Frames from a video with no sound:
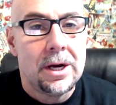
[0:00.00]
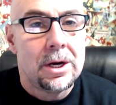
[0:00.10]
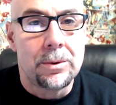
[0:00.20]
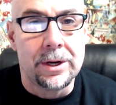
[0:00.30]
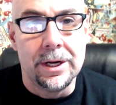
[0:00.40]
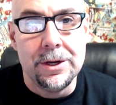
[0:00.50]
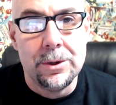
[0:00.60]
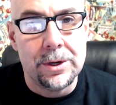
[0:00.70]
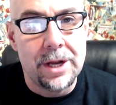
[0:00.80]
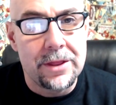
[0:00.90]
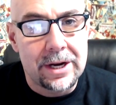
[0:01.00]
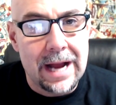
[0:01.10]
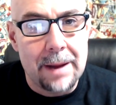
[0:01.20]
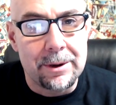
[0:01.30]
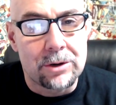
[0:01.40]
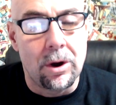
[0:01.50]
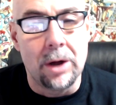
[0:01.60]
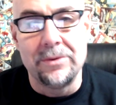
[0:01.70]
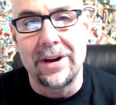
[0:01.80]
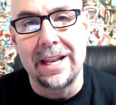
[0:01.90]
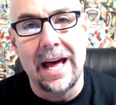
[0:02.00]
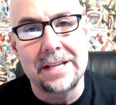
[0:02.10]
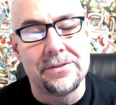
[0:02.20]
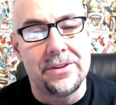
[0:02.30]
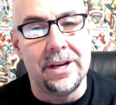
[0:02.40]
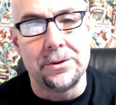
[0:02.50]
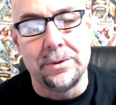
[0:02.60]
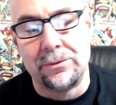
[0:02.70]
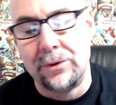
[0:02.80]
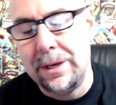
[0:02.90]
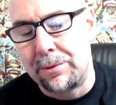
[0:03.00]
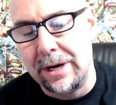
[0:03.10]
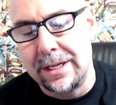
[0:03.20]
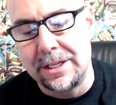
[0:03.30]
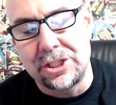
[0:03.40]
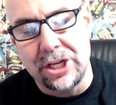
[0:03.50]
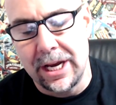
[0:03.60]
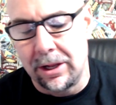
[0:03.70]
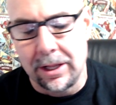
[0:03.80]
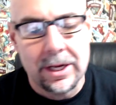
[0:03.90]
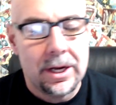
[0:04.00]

We're going to do another comic crawl. We've got lots of things. We've rebranded the channel.